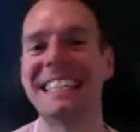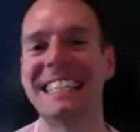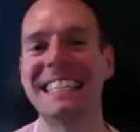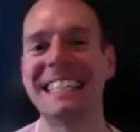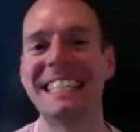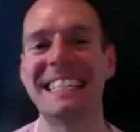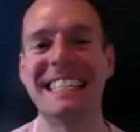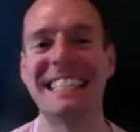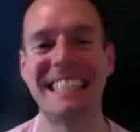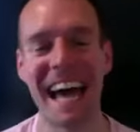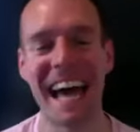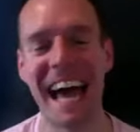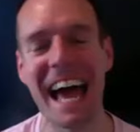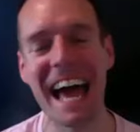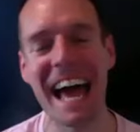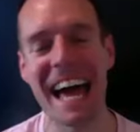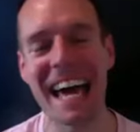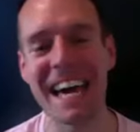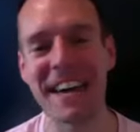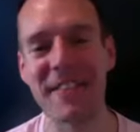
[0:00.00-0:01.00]
Today
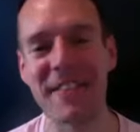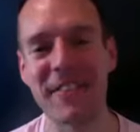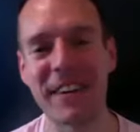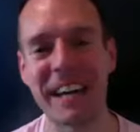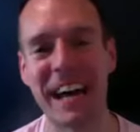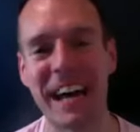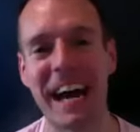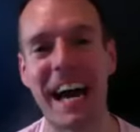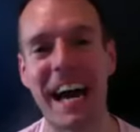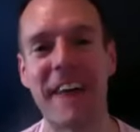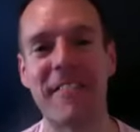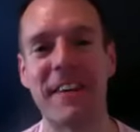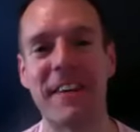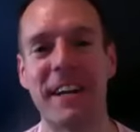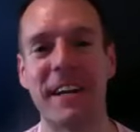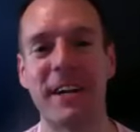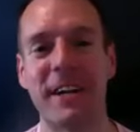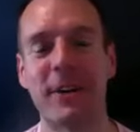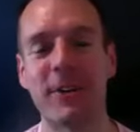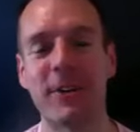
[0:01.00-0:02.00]
we have an
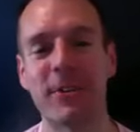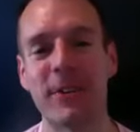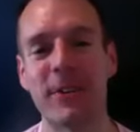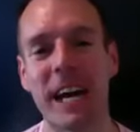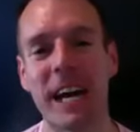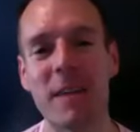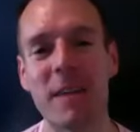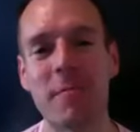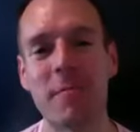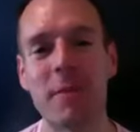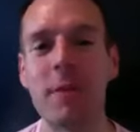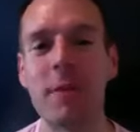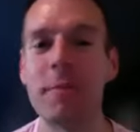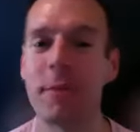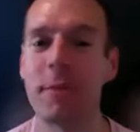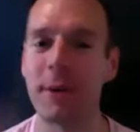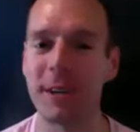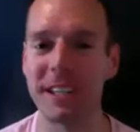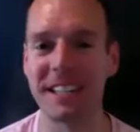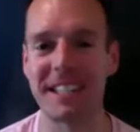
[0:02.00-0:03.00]
incredible
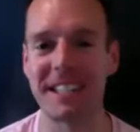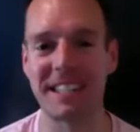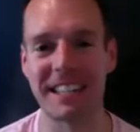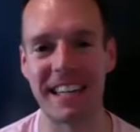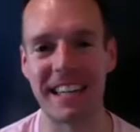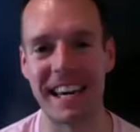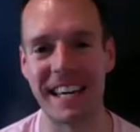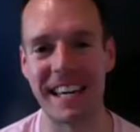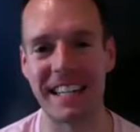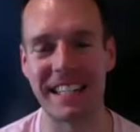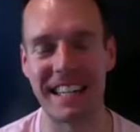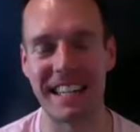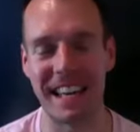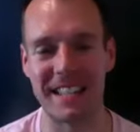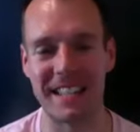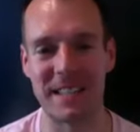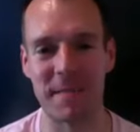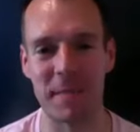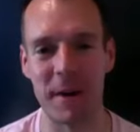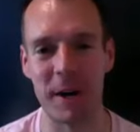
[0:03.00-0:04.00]
Born to Slay
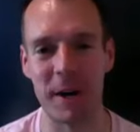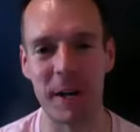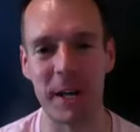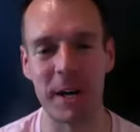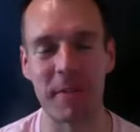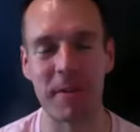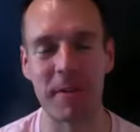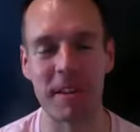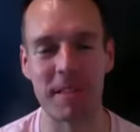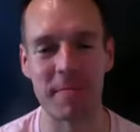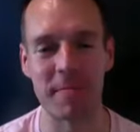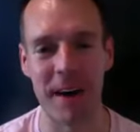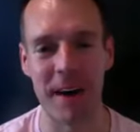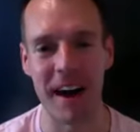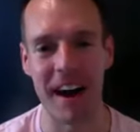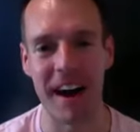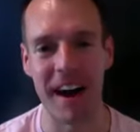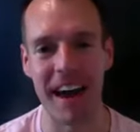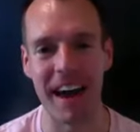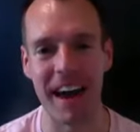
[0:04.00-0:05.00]
testimonial with
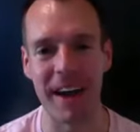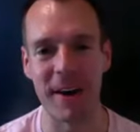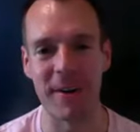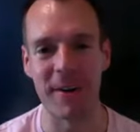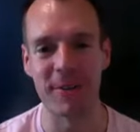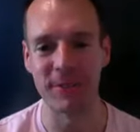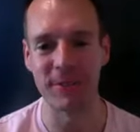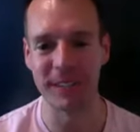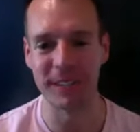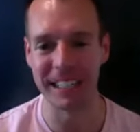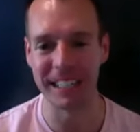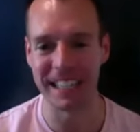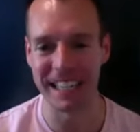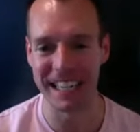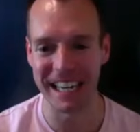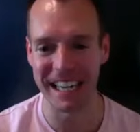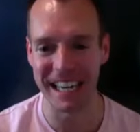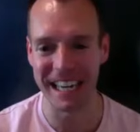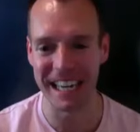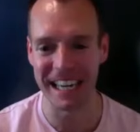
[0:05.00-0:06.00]
my
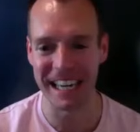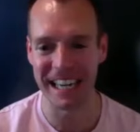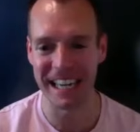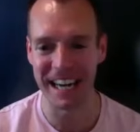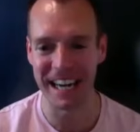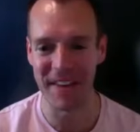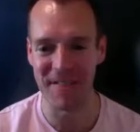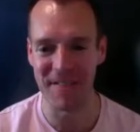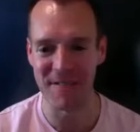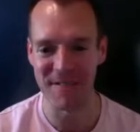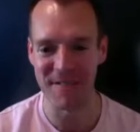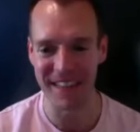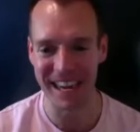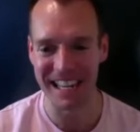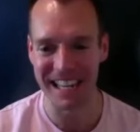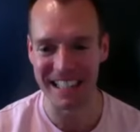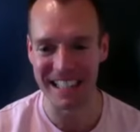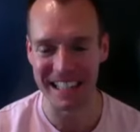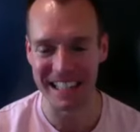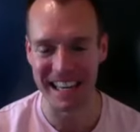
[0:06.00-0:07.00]
really
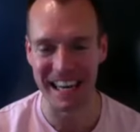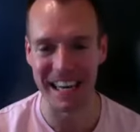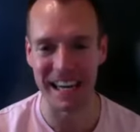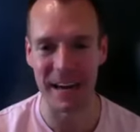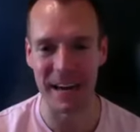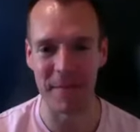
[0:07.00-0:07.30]
amazing,